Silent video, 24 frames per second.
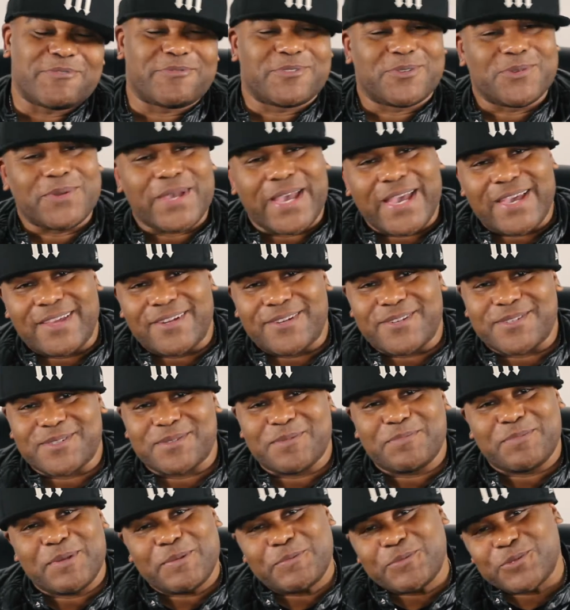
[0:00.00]
few haters
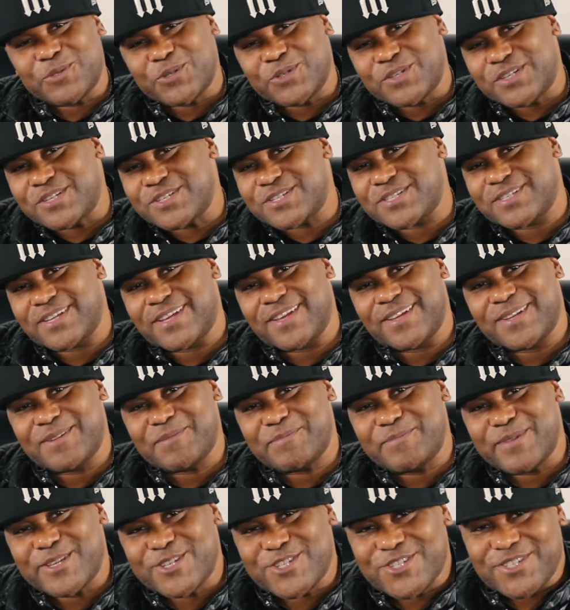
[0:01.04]
and people don't understand the
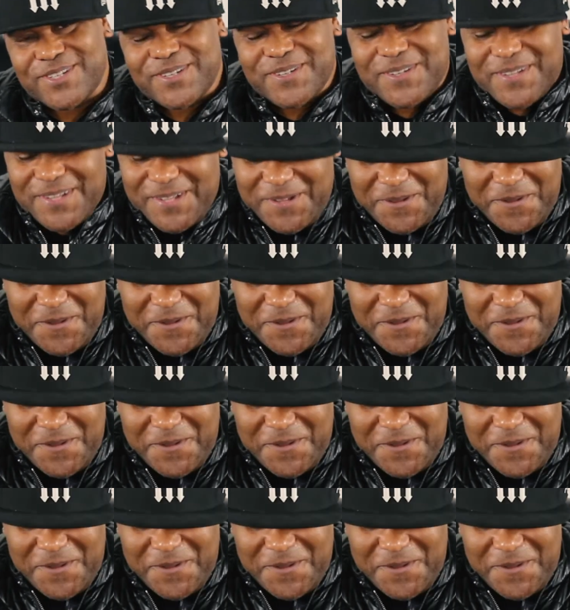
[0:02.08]
mission.